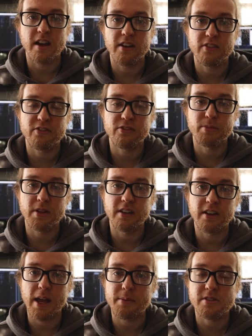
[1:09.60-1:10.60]
I've
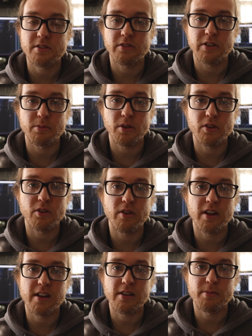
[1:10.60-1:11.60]
been absolutely blown
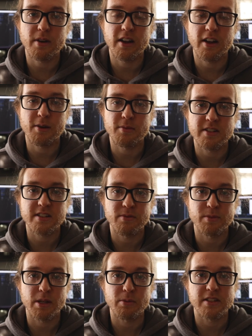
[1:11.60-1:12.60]
away by how much
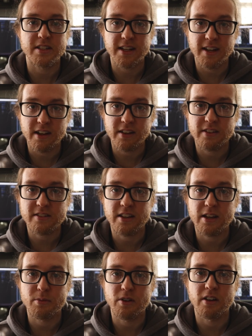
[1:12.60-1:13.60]
I've been able to get out of this
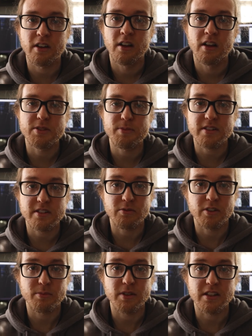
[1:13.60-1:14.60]
camera, especially
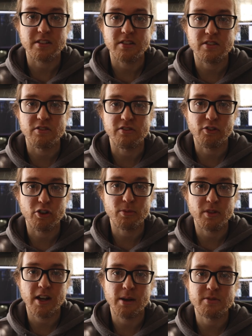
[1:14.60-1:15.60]
with it being such an
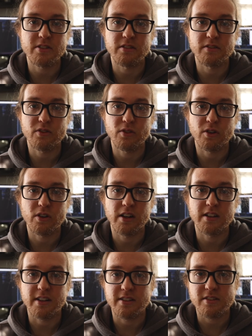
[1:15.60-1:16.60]
affordable option for
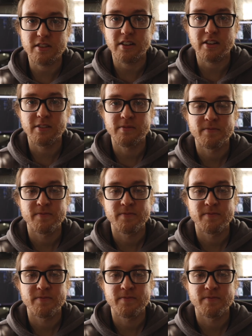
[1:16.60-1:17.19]
a DSLR.